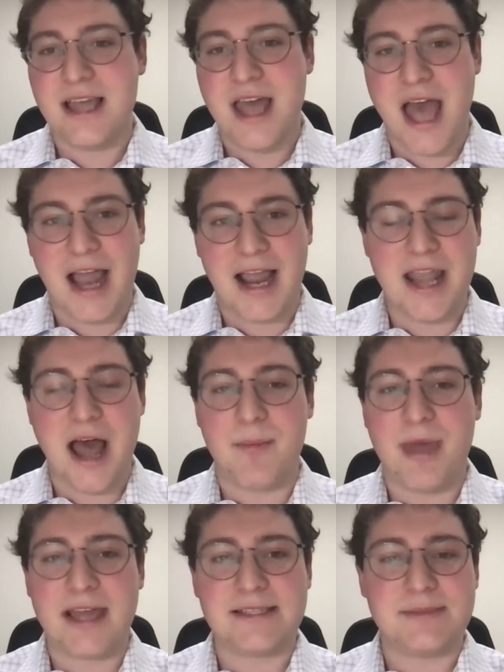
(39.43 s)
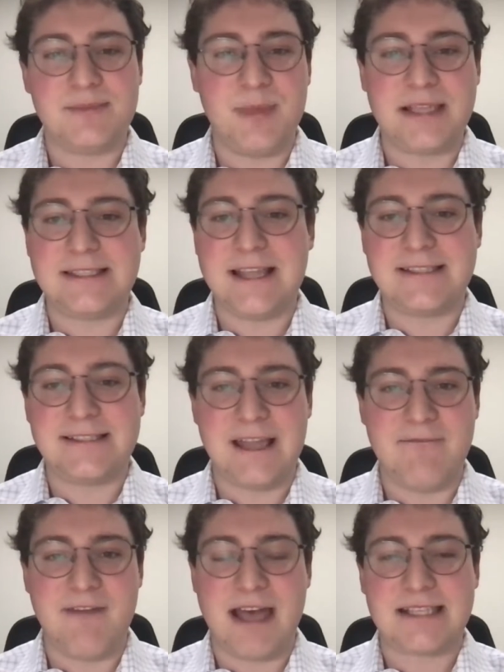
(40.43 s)
economics, business,
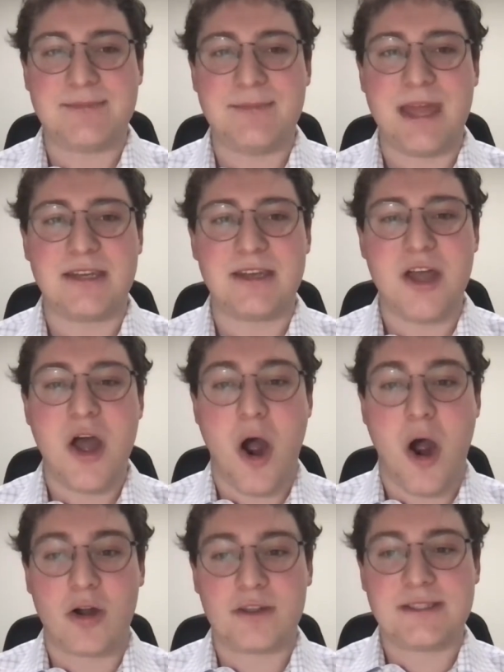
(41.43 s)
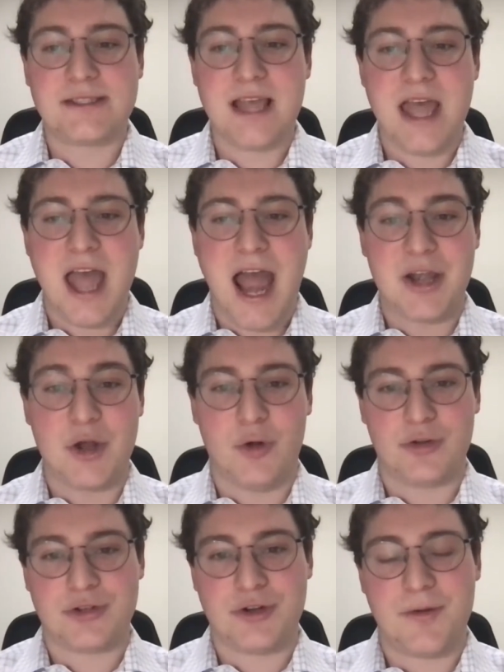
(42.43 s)
investment, arts, and
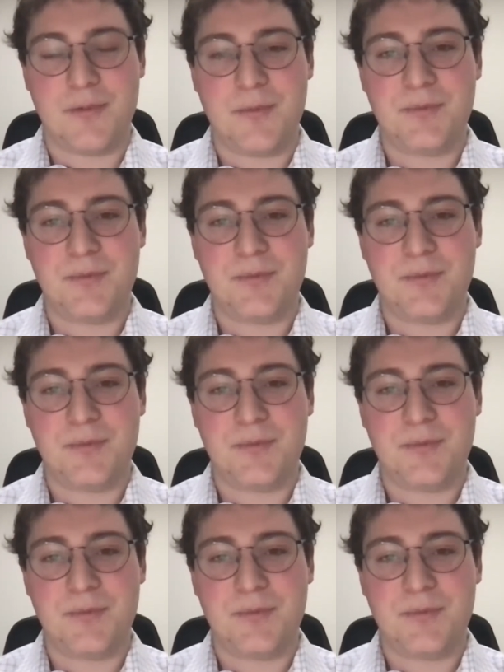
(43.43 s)
culture.